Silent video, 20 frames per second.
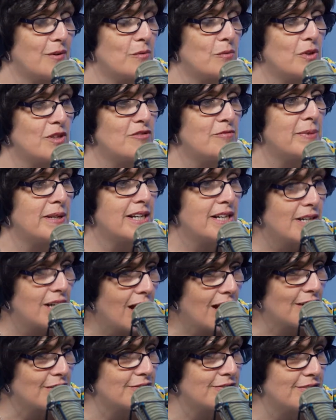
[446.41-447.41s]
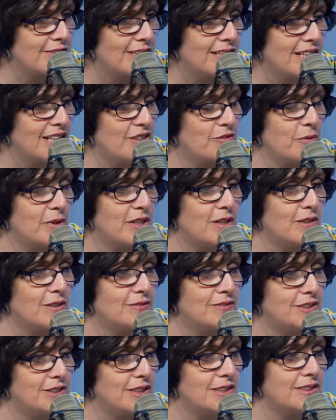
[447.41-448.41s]
It would have been enough if we could
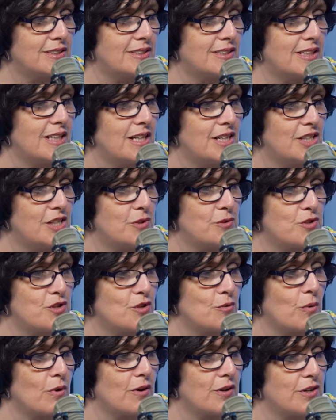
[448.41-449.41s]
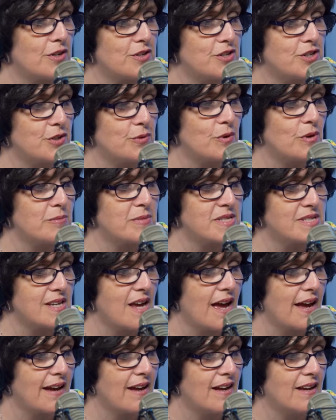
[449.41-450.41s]
have just used the word Yeshua,
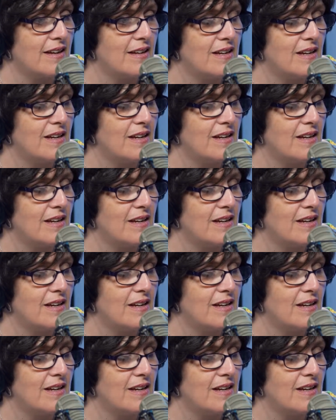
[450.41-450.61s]
Messiah.